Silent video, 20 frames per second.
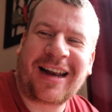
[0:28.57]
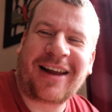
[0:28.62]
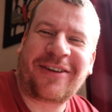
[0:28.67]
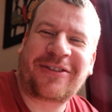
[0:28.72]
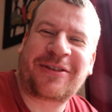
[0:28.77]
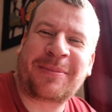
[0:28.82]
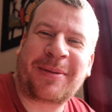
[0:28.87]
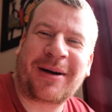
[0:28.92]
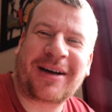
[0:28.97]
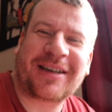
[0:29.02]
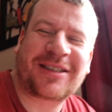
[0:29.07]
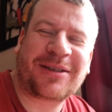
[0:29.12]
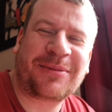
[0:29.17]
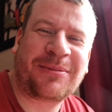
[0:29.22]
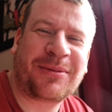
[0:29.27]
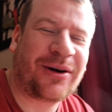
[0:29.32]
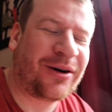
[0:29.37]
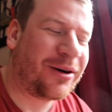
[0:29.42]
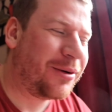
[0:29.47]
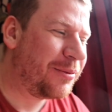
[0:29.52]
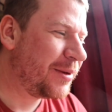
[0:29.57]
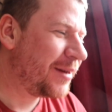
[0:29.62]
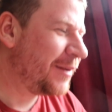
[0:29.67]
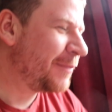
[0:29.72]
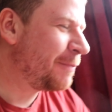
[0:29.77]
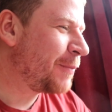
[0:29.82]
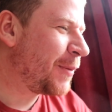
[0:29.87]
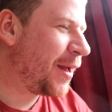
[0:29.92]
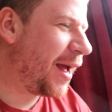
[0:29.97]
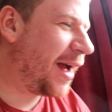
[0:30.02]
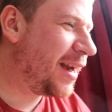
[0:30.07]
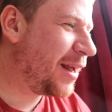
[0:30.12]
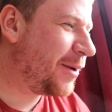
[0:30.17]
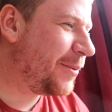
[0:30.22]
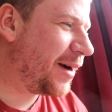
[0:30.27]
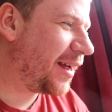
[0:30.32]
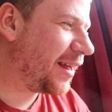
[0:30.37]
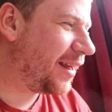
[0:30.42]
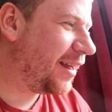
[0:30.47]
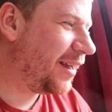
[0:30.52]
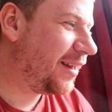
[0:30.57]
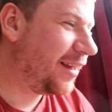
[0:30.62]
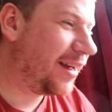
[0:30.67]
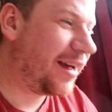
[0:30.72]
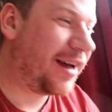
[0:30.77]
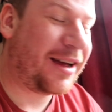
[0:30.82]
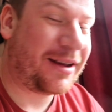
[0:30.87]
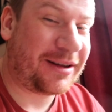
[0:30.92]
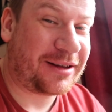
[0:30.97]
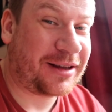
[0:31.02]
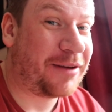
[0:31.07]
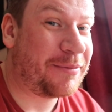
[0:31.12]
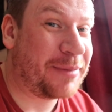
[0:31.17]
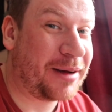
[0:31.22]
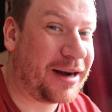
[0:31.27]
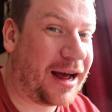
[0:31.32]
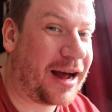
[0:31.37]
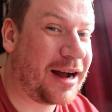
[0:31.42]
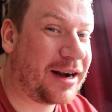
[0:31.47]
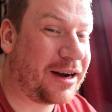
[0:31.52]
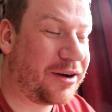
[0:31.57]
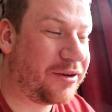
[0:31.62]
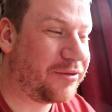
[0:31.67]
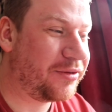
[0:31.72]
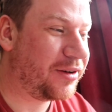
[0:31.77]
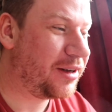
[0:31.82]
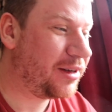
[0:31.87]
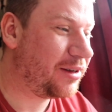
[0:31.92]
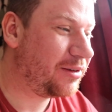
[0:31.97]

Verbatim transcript: have to buy some more. Anyway, yeah, give me a hangover.